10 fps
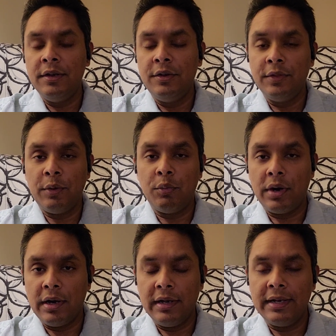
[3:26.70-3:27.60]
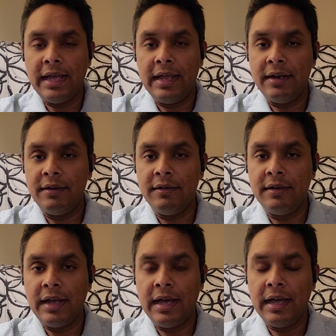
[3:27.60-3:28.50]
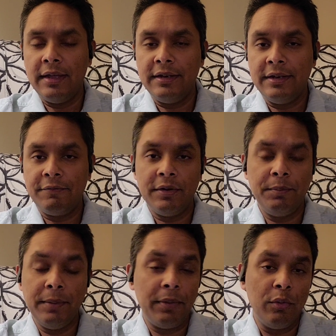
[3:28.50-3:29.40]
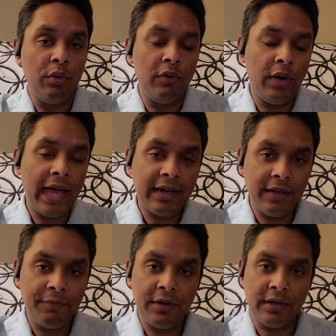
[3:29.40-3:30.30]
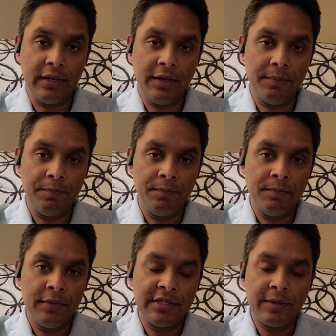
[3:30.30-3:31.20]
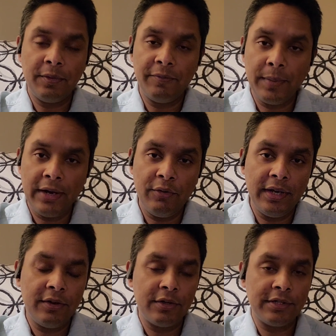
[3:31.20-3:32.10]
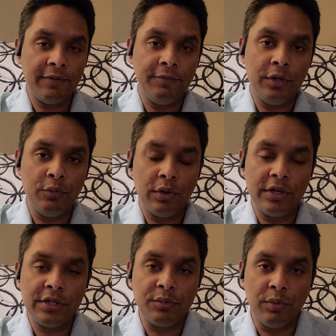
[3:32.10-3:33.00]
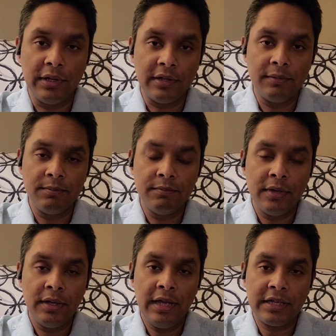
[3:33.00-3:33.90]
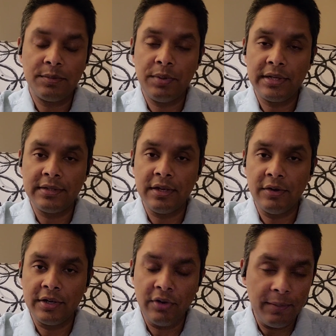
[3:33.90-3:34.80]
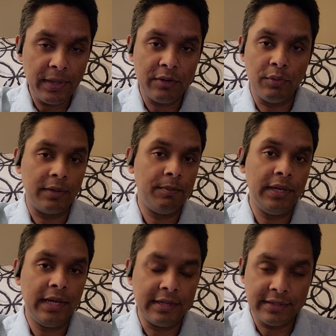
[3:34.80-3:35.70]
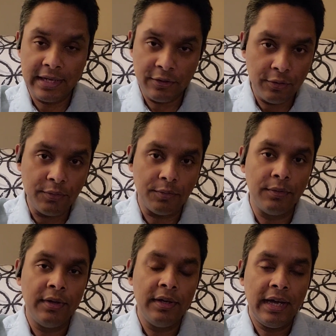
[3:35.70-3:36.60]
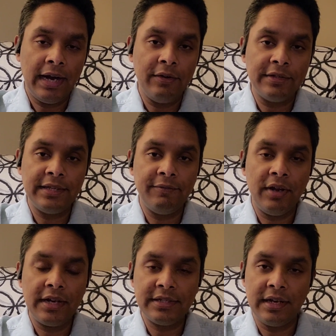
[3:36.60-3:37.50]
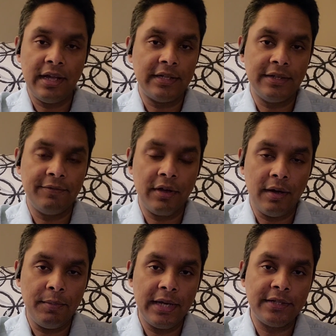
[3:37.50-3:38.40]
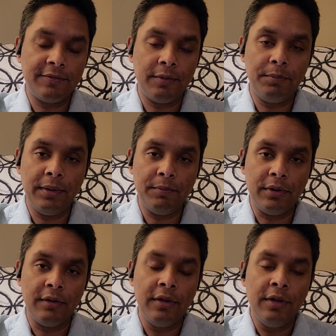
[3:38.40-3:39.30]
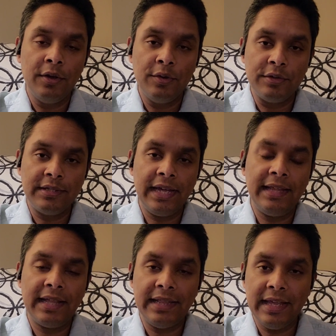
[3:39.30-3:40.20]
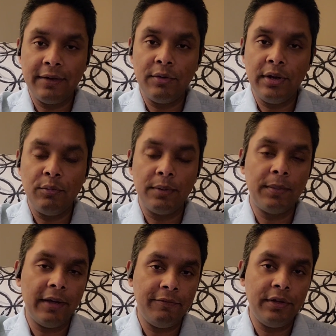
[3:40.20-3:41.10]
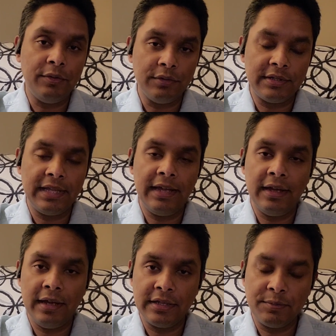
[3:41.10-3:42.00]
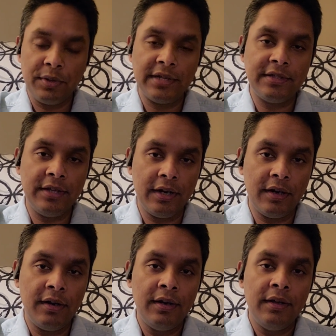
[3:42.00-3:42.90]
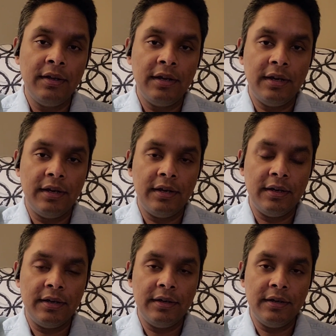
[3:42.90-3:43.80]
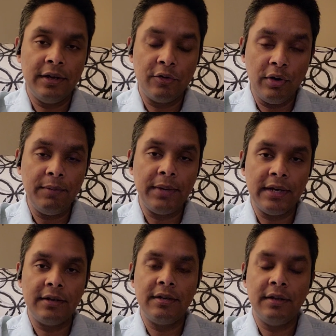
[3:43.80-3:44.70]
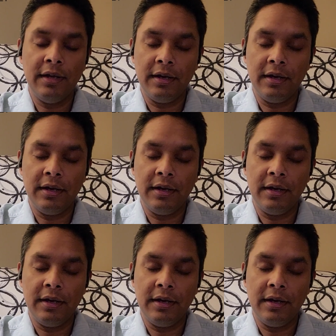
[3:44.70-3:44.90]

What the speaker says: to the world, and different people will react differently. Some of my readers and viewers will express their agreement with me, as they do. I receive lots and lots of comments from people who say that they agree with my views. They express their agreement